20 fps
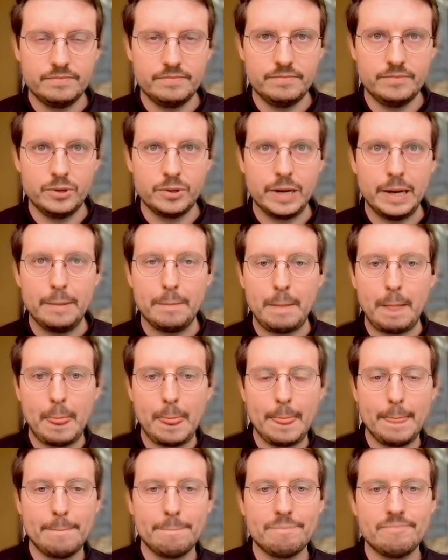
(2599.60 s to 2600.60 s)
Okay,
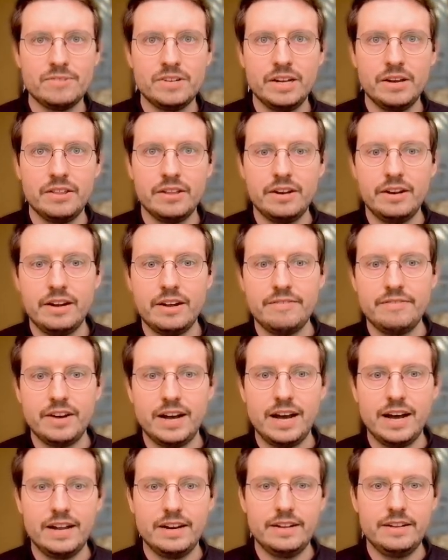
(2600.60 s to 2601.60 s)
now that I've
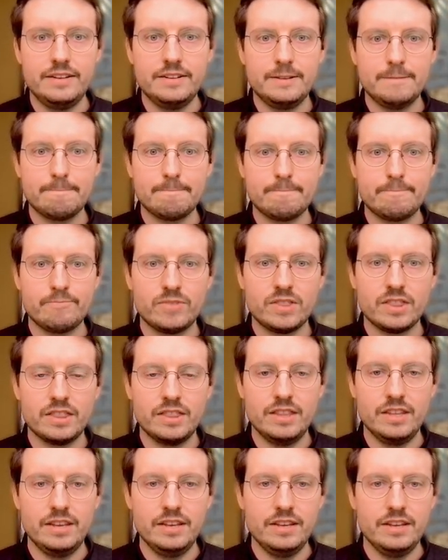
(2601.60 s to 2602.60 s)
added
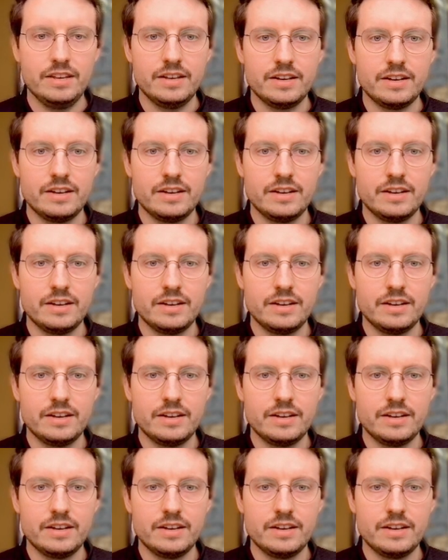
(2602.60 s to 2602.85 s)
the